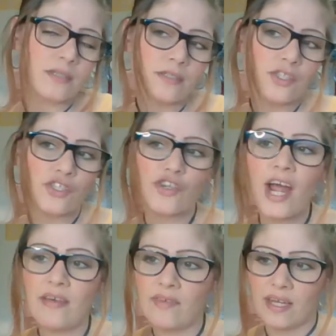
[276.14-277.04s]

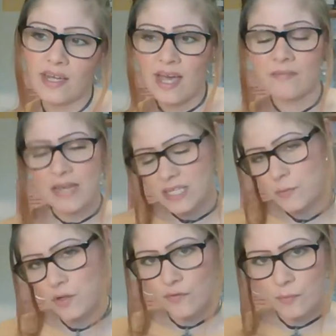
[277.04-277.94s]
striving and makes
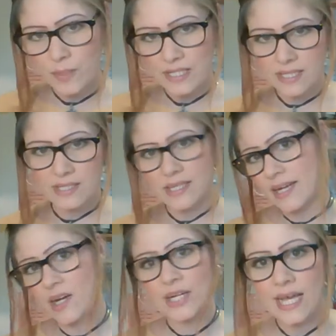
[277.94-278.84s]
beautiful pieces, like
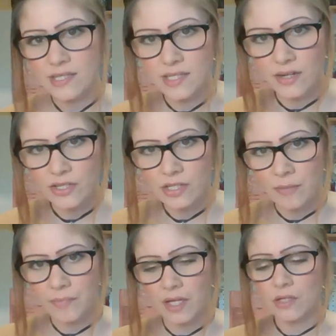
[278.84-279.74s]
on Etsy or
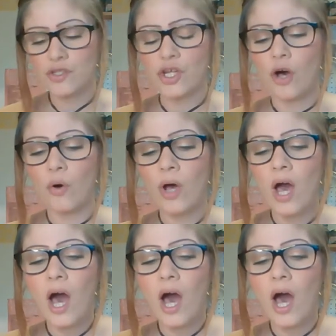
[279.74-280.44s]
something. So